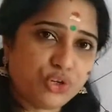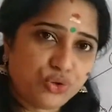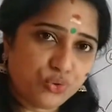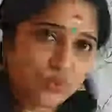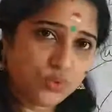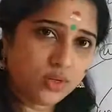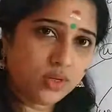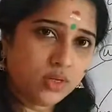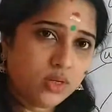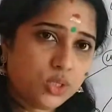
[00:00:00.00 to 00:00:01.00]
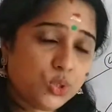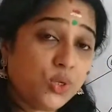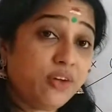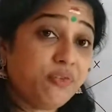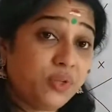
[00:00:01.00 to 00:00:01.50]
ratio.
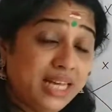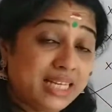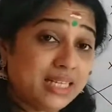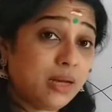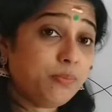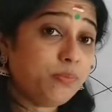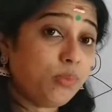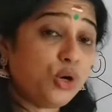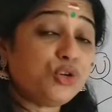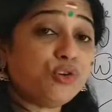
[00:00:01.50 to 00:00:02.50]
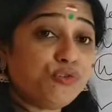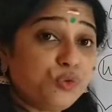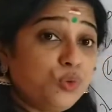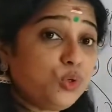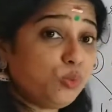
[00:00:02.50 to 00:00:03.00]
So for the exam point of
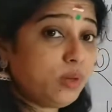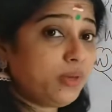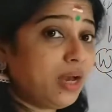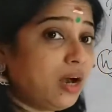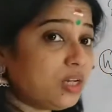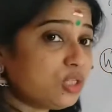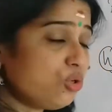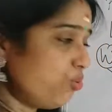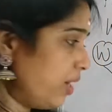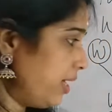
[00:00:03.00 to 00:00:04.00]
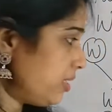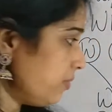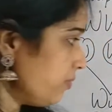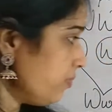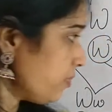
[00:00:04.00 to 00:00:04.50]
view, you may be asked to write